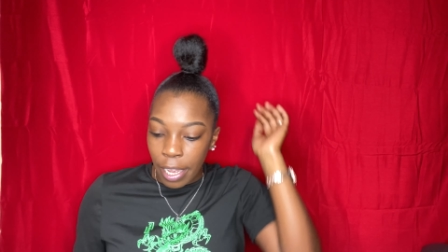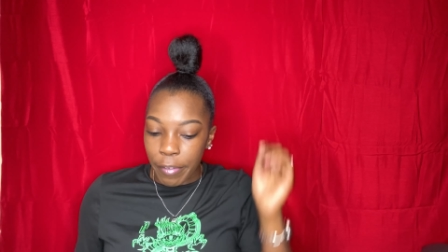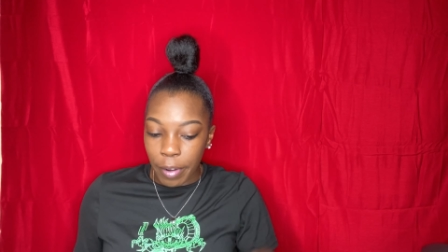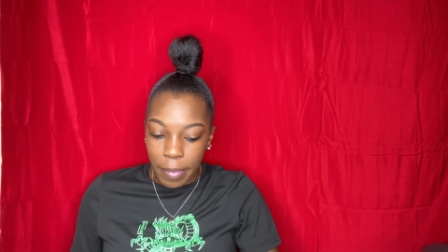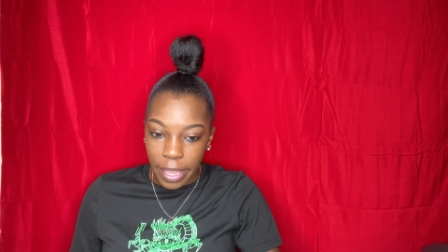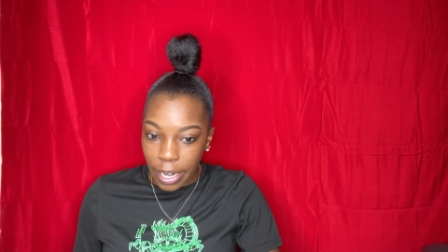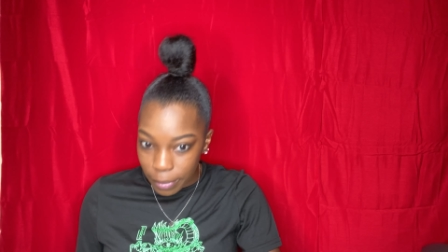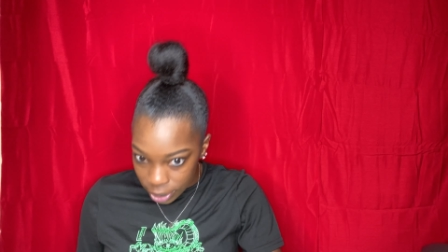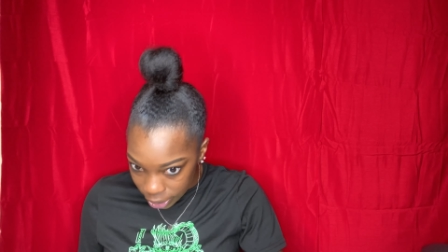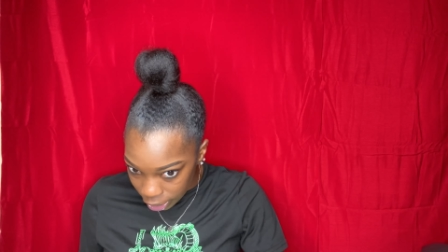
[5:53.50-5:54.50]
From there, we're
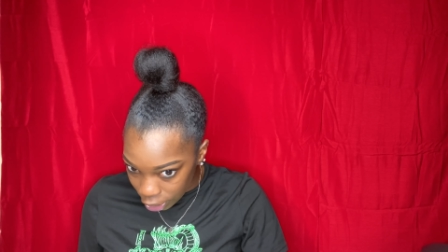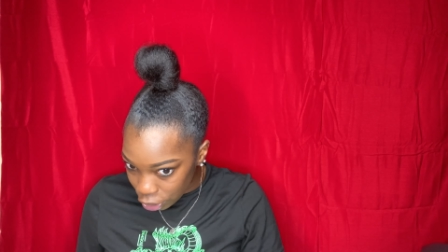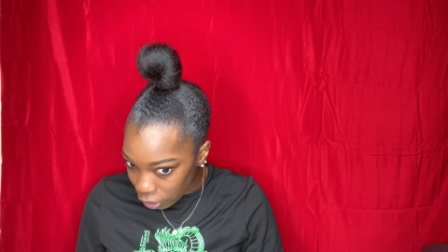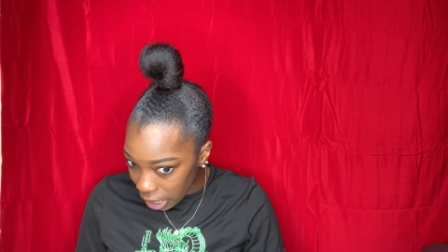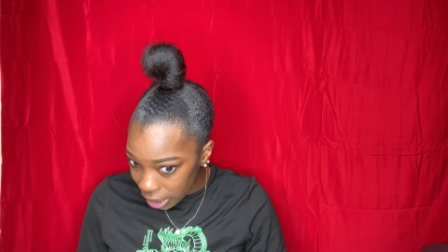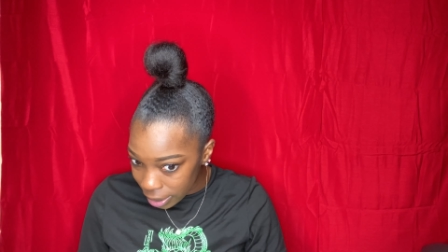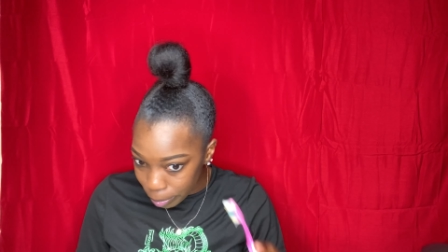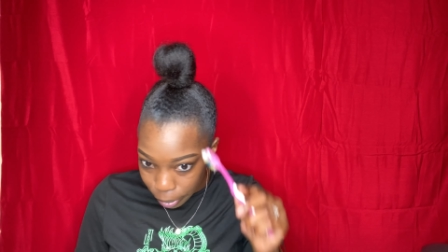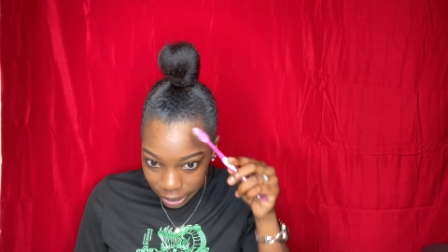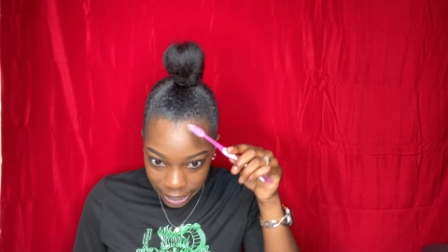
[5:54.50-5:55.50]
just gonna try to
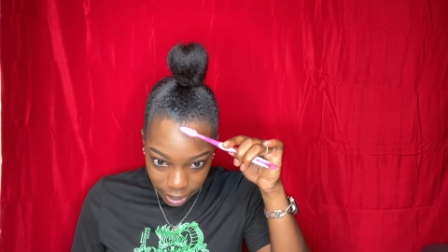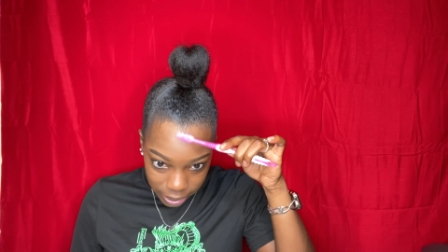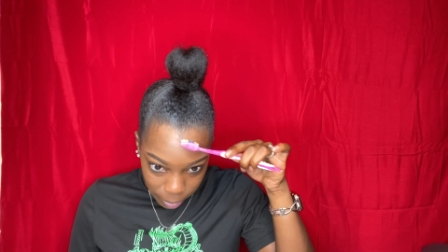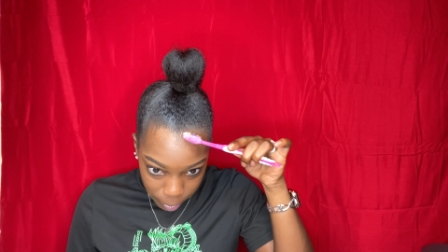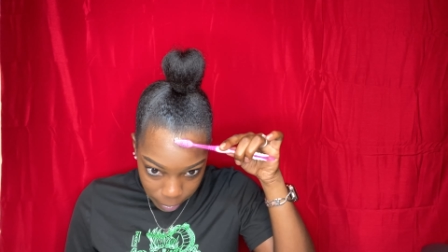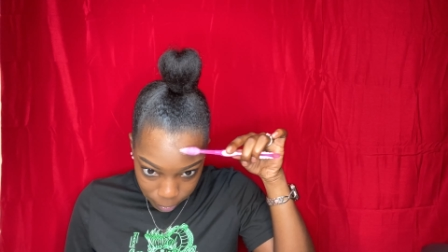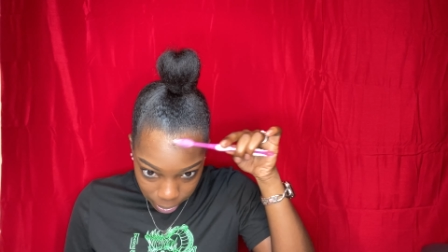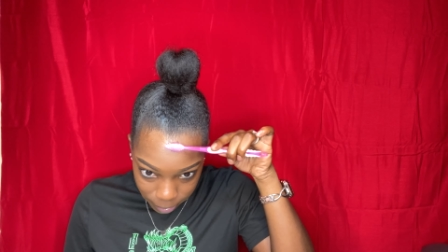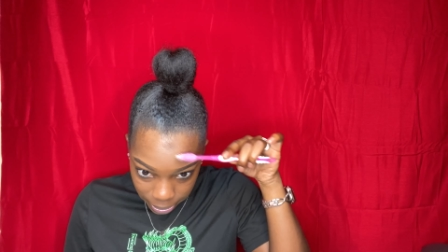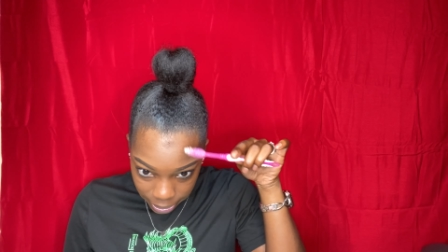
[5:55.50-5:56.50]
bring down some of my
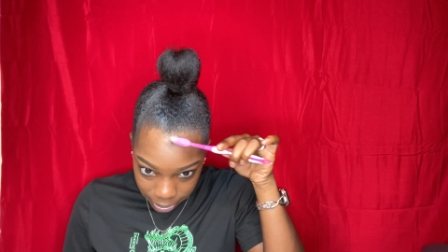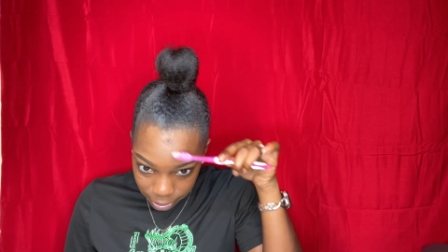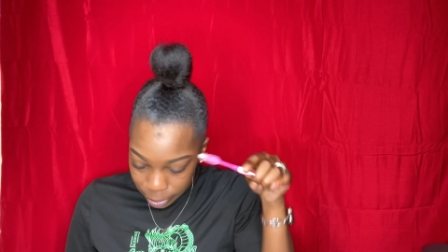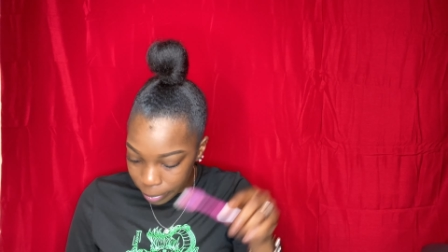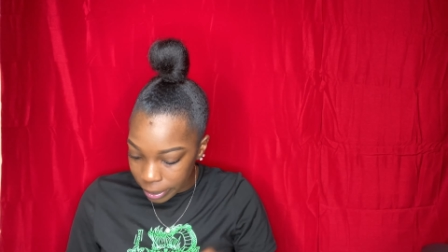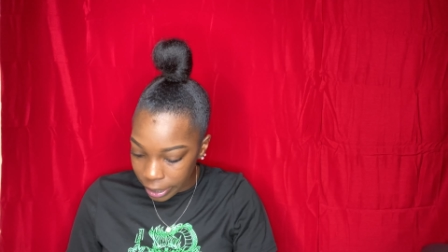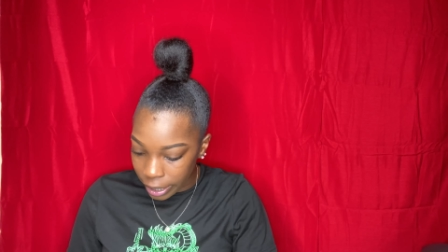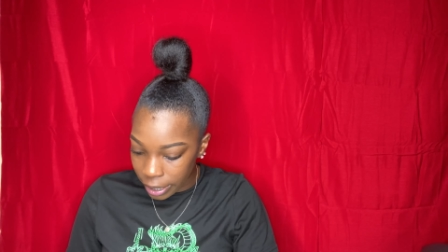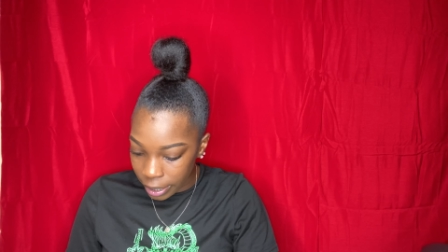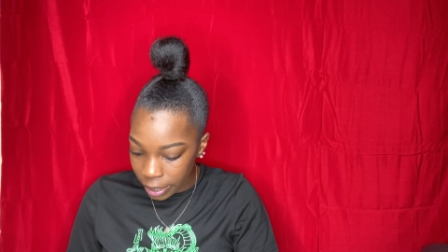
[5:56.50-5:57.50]
baby hairs, but
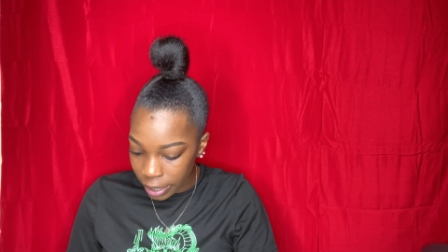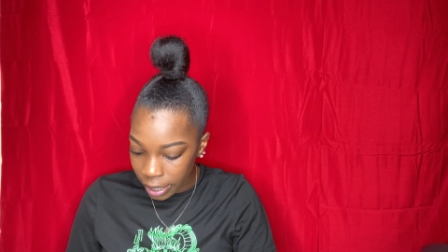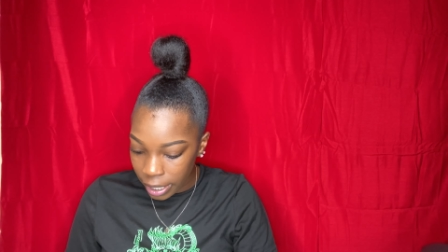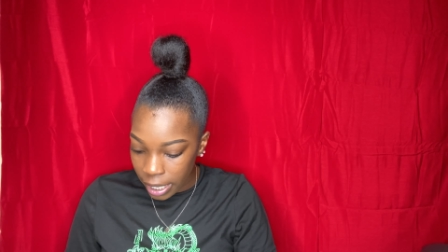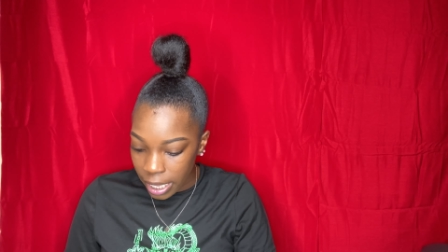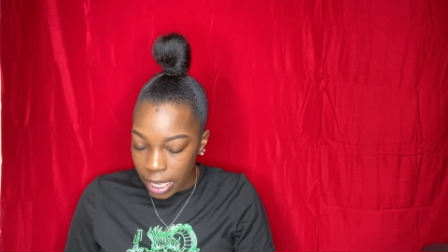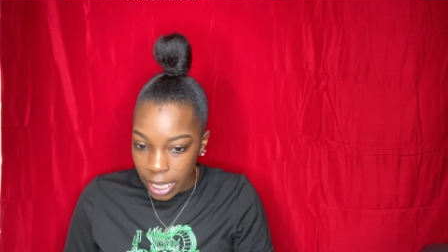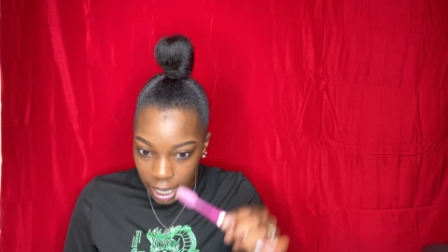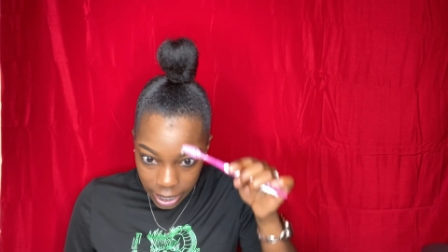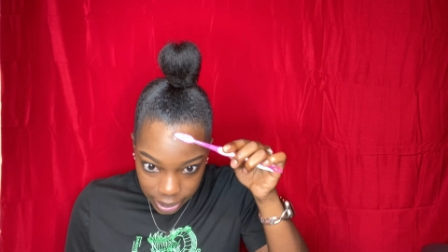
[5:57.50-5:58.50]

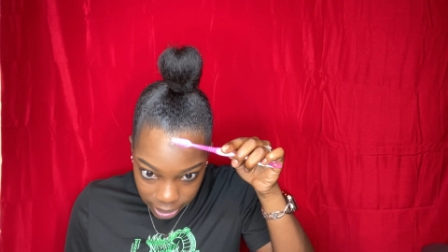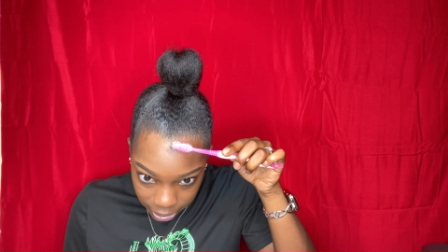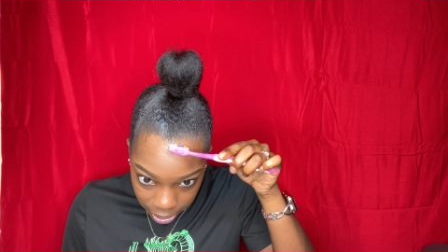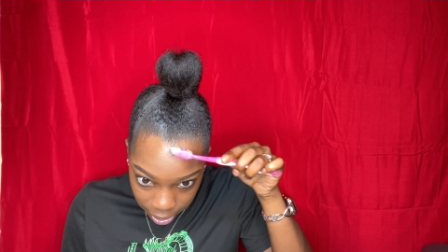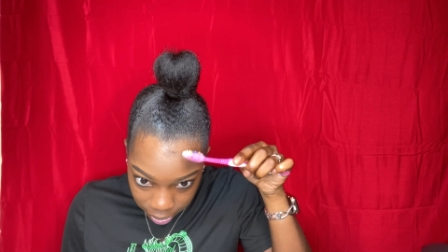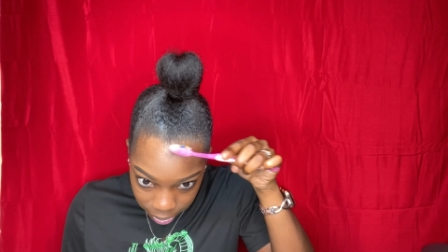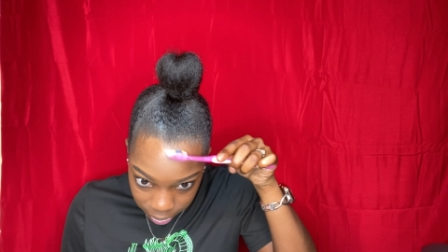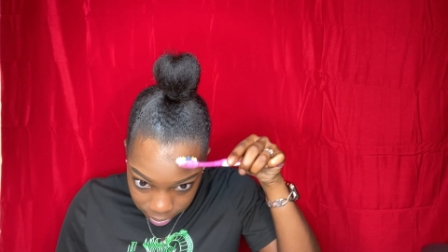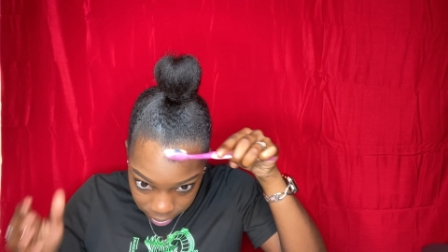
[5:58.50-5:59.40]
honestly, y'all,